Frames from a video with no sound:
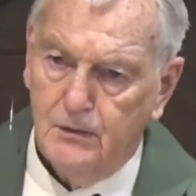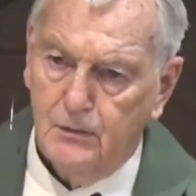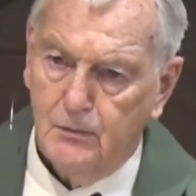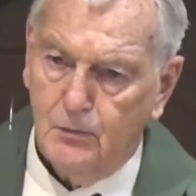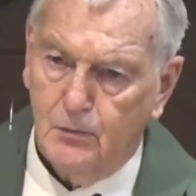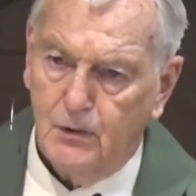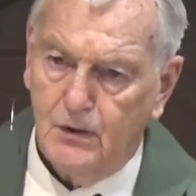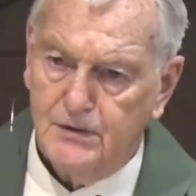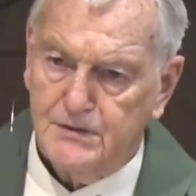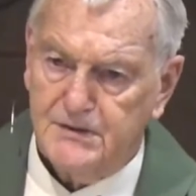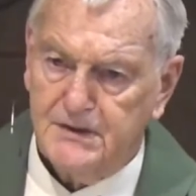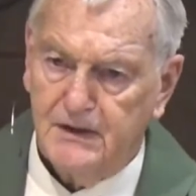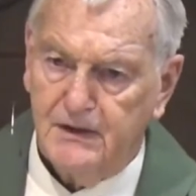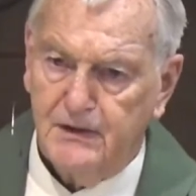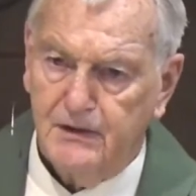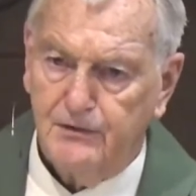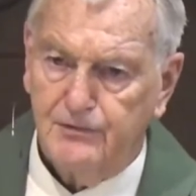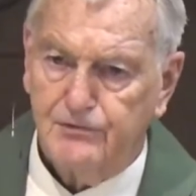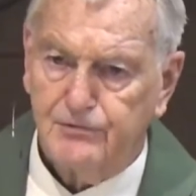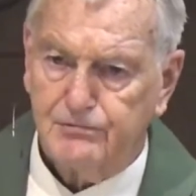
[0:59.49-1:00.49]
was
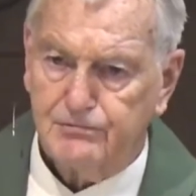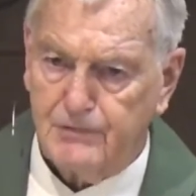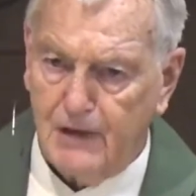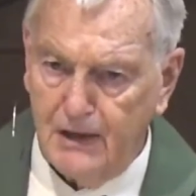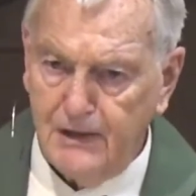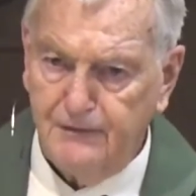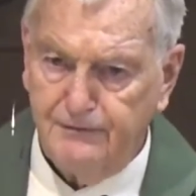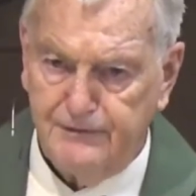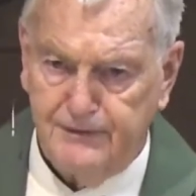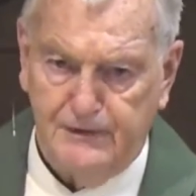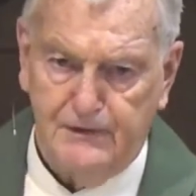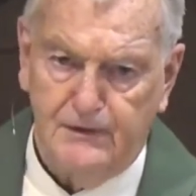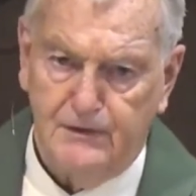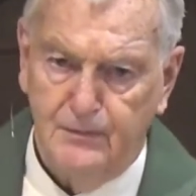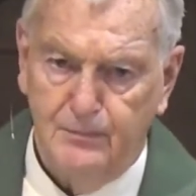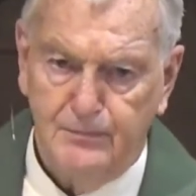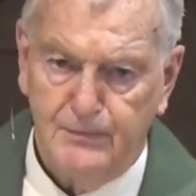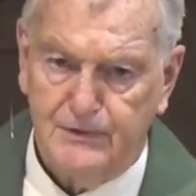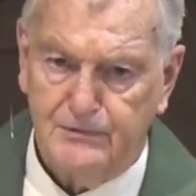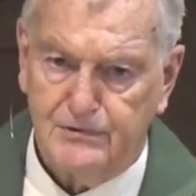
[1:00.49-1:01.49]
a thriving
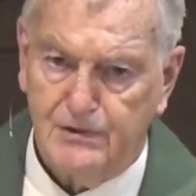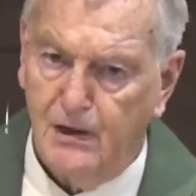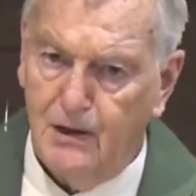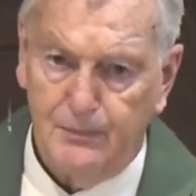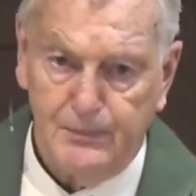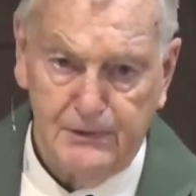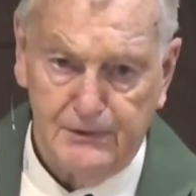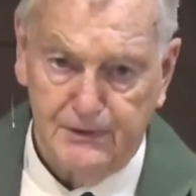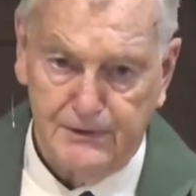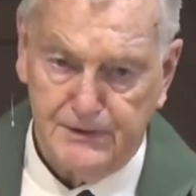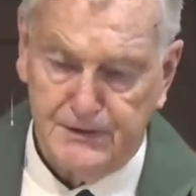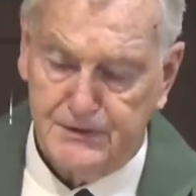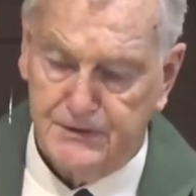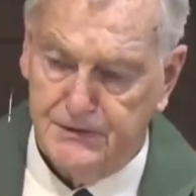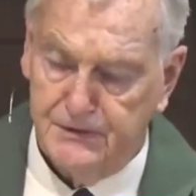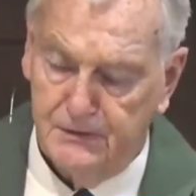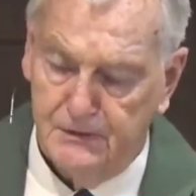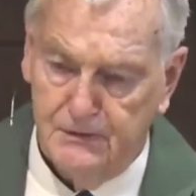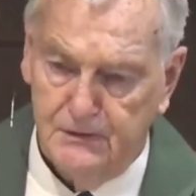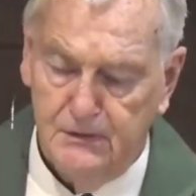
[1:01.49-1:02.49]
metropolis
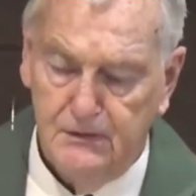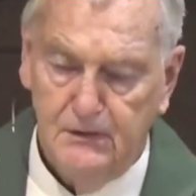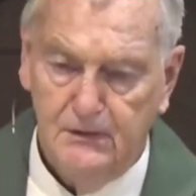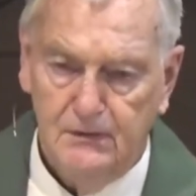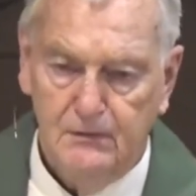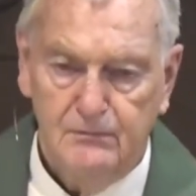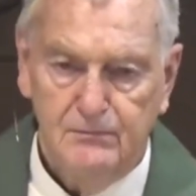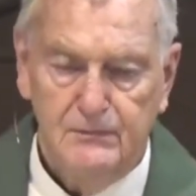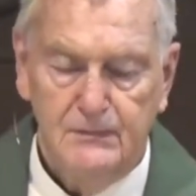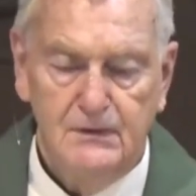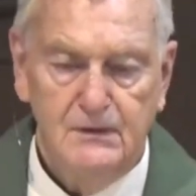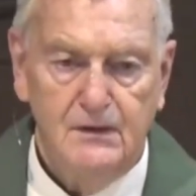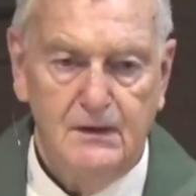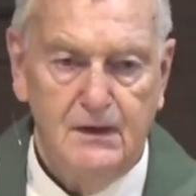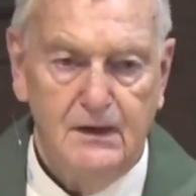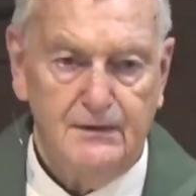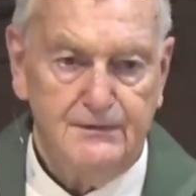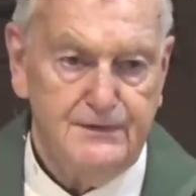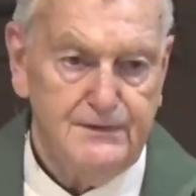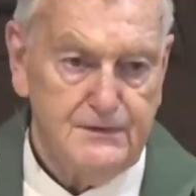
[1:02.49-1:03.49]

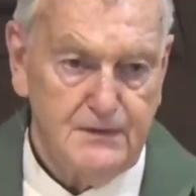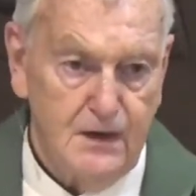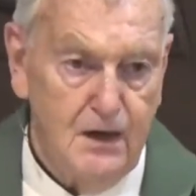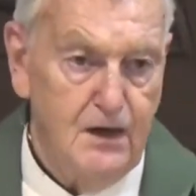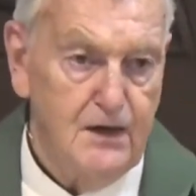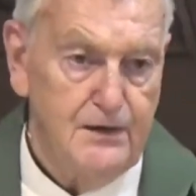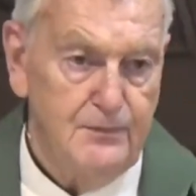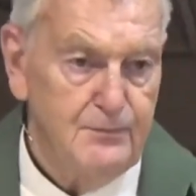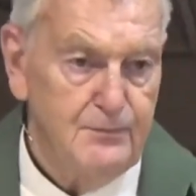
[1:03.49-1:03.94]
at the time,